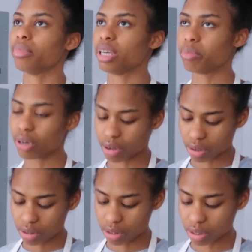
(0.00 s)

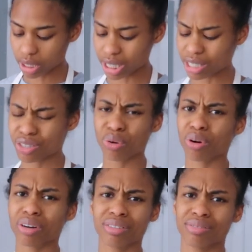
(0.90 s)
email lists,
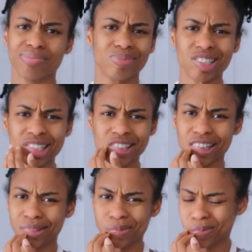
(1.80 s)
or just
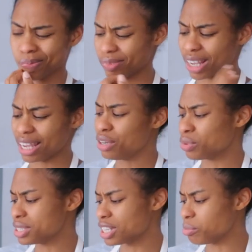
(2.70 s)

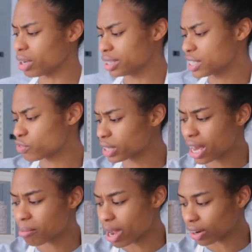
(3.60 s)
anyone's email list for
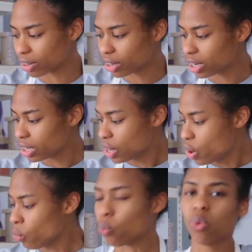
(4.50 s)
that matter,
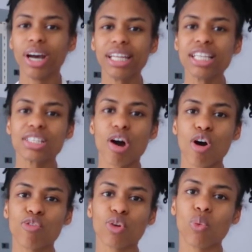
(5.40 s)
what is
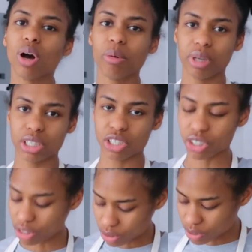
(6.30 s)
overwhelming to
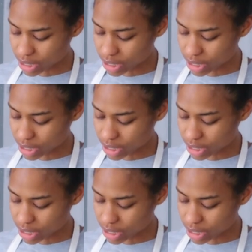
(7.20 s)
you?